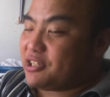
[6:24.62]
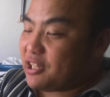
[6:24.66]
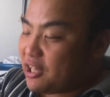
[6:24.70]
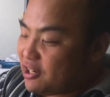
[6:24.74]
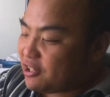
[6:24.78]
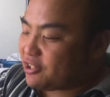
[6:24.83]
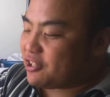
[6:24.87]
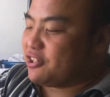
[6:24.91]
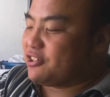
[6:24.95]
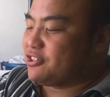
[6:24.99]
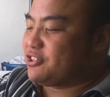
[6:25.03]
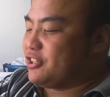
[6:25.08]

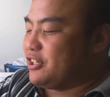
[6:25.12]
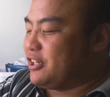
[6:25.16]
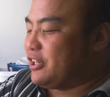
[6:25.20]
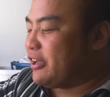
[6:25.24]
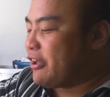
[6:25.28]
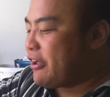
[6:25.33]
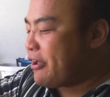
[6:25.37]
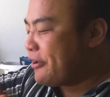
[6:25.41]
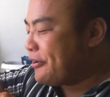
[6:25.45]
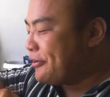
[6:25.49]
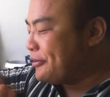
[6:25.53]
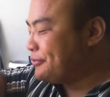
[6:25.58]
delicacy.
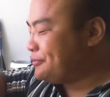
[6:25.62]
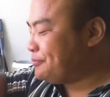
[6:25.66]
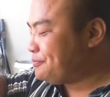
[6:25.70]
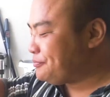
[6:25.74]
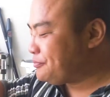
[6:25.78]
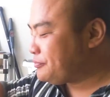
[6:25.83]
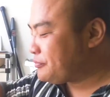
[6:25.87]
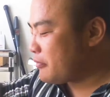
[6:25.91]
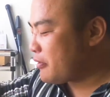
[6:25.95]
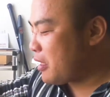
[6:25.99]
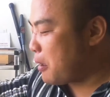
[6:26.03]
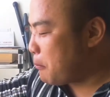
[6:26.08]

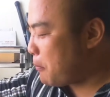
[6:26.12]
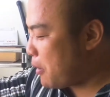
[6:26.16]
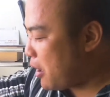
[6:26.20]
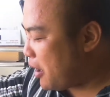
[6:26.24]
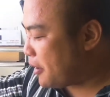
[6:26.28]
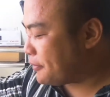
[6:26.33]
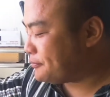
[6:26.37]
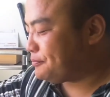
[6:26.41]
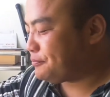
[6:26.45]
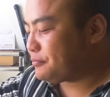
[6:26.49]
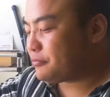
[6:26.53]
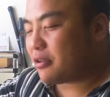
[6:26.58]

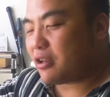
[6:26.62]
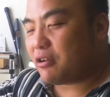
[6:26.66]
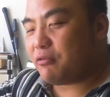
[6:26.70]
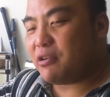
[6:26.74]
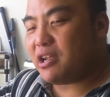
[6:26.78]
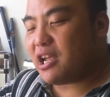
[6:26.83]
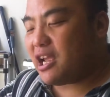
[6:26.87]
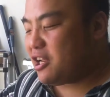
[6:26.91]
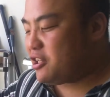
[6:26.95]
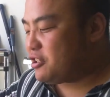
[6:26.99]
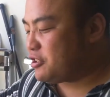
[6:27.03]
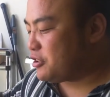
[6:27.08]
But
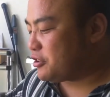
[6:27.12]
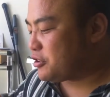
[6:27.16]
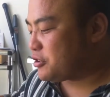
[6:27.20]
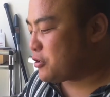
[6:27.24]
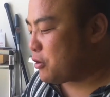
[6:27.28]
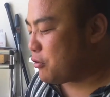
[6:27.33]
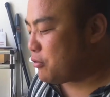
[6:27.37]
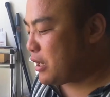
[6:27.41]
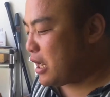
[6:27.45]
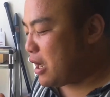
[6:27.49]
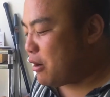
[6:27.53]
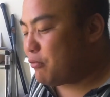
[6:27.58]
we Asians
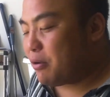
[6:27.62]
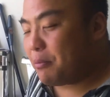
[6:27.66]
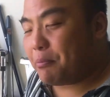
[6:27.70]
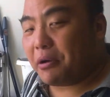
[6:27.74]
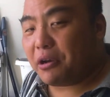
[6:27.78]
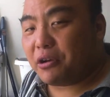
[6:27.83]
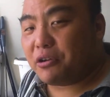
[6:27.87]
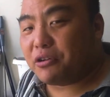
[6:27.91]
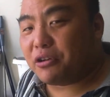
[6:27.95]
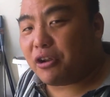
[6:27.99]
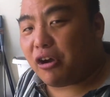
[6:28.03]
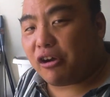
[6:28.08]
throw down with
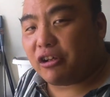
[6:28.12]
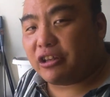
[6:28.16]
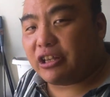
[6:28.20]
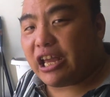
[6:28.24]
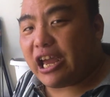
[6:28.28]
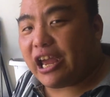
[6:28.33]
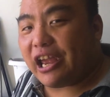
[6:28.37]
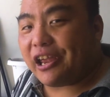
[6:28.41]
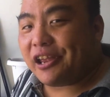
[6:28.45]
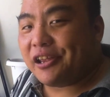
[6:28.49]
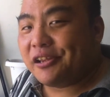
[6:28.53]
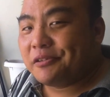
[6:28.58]
balut all
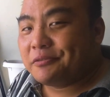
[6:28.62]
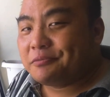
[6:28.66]
day.